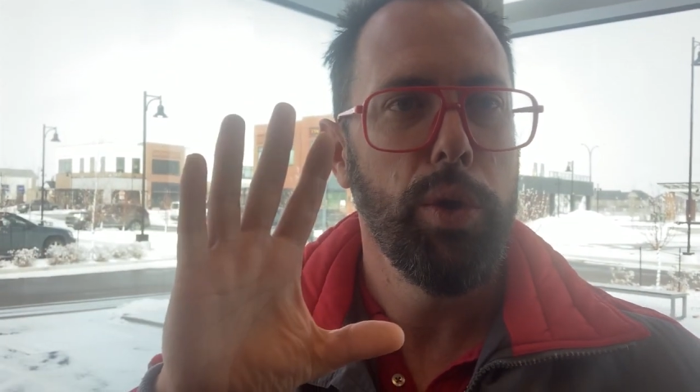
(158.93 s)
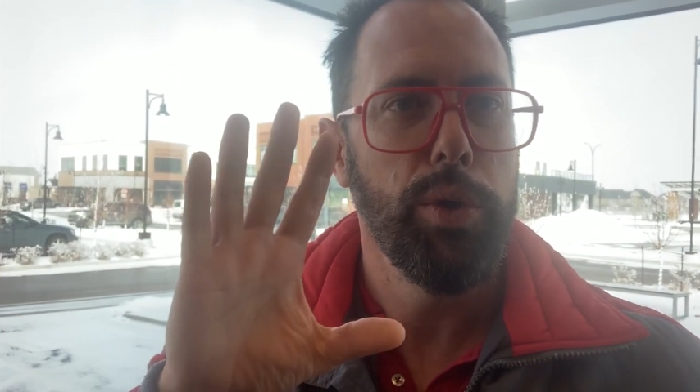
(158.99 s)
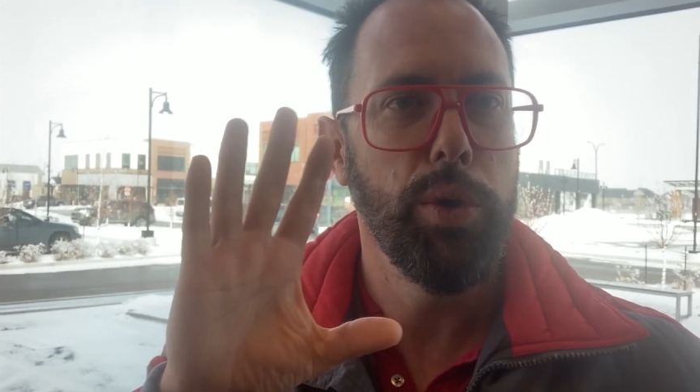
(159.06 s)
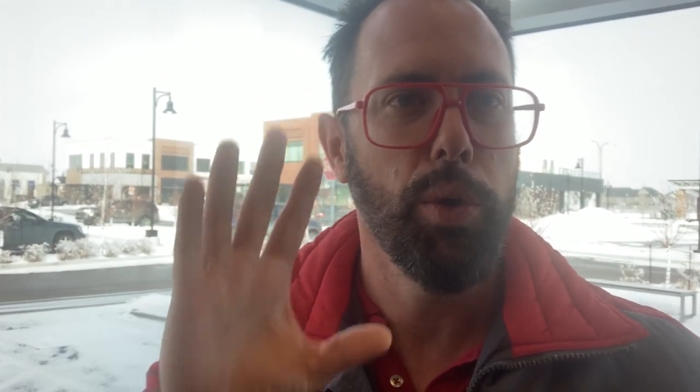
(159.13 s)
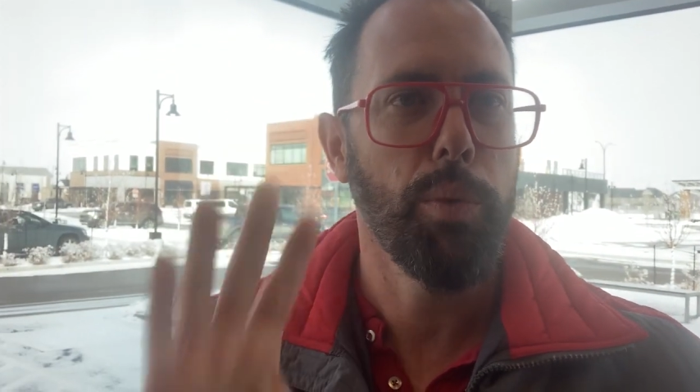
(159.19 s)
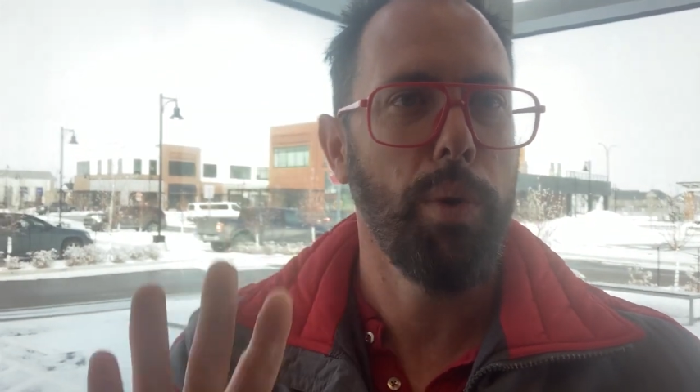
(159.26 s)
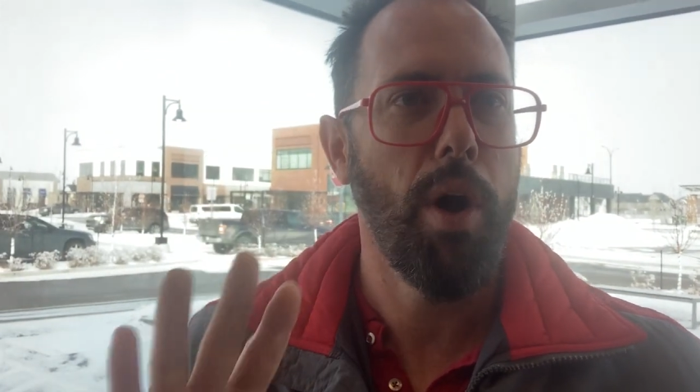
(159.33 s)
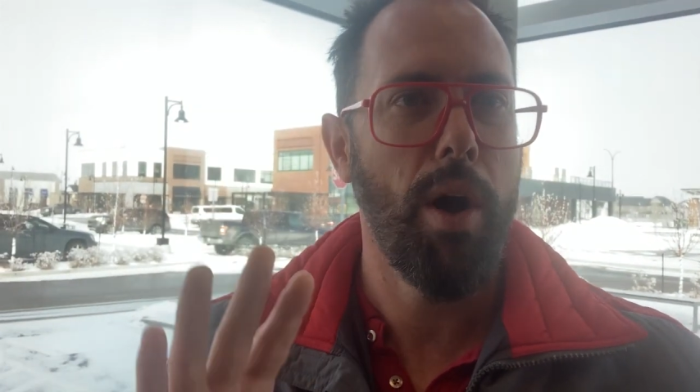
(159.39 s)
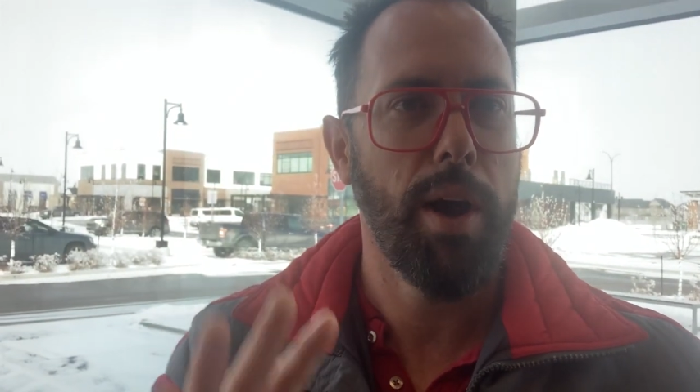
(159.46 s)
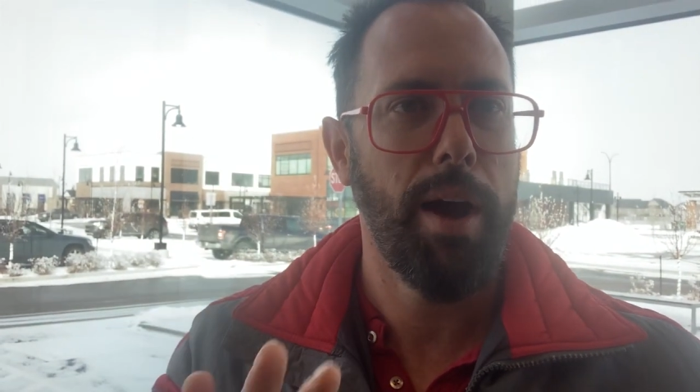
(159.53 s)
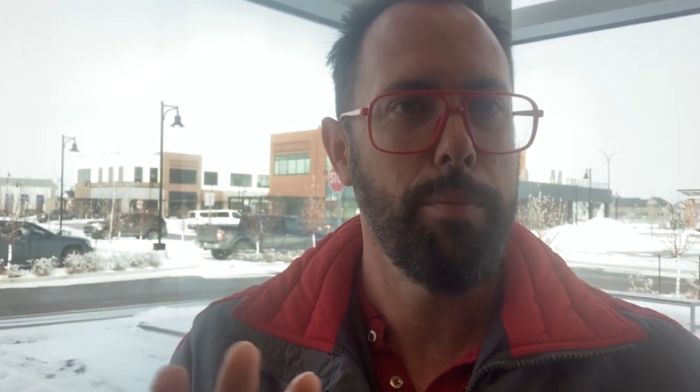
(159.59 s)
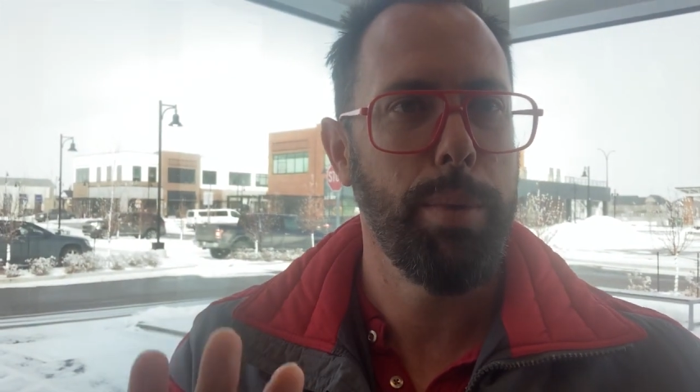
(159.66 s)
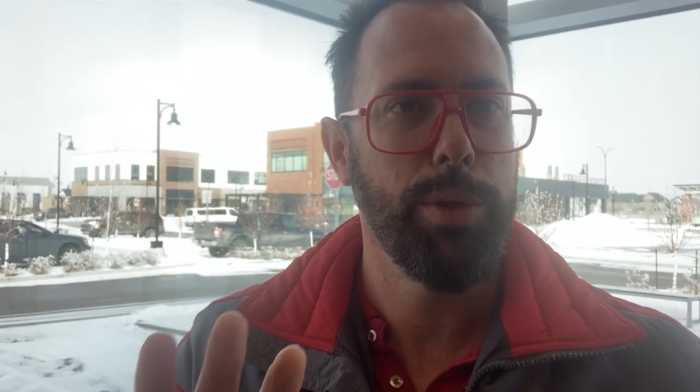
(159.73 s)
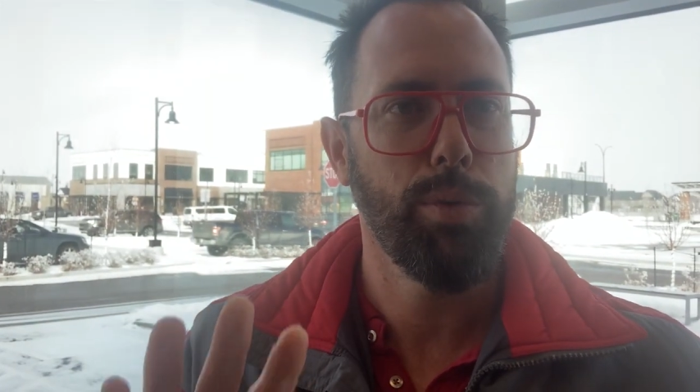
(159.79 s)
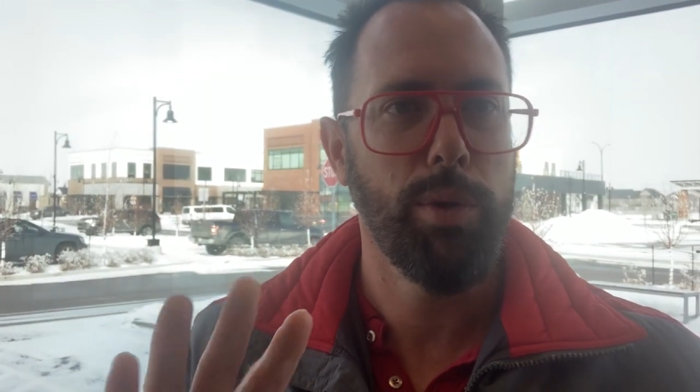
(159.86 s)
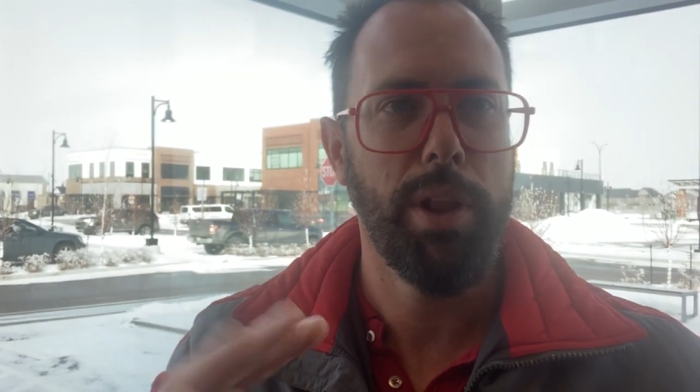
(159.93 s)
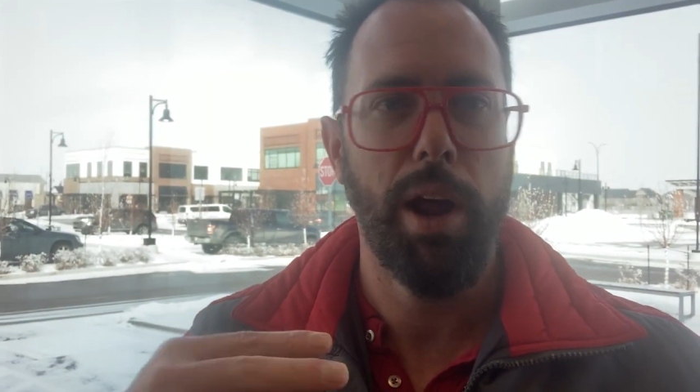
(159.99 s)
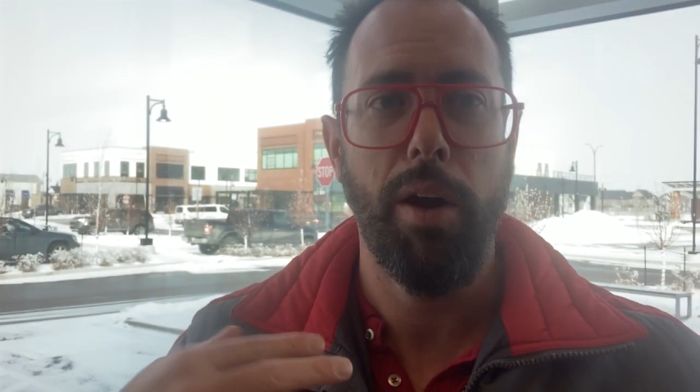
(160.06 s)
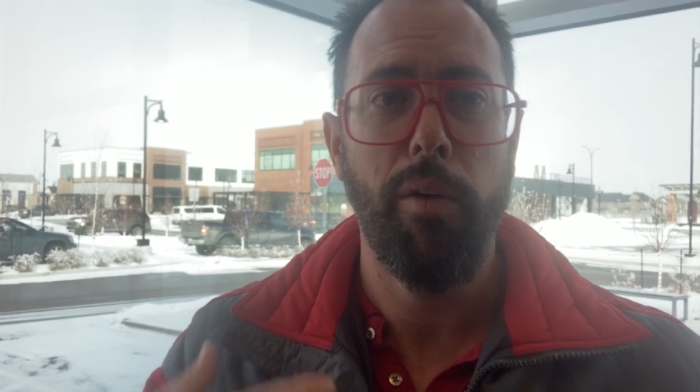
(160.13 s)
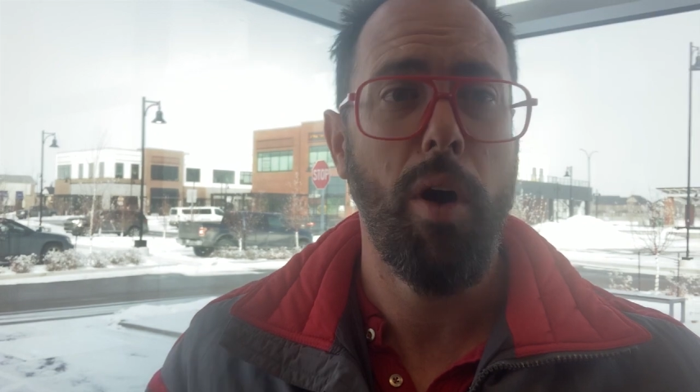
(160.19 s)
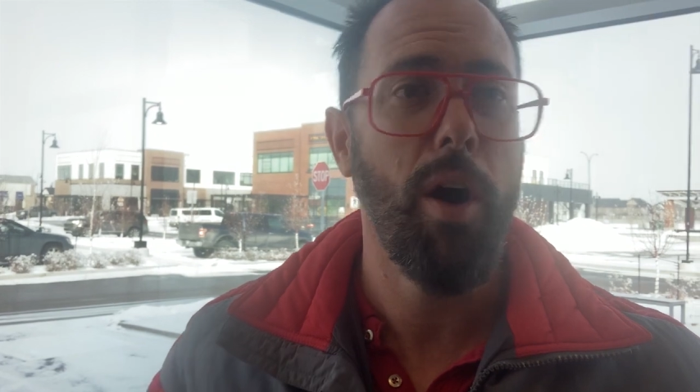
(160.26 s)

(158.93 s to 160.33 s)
you're wrong. I've been through a lot of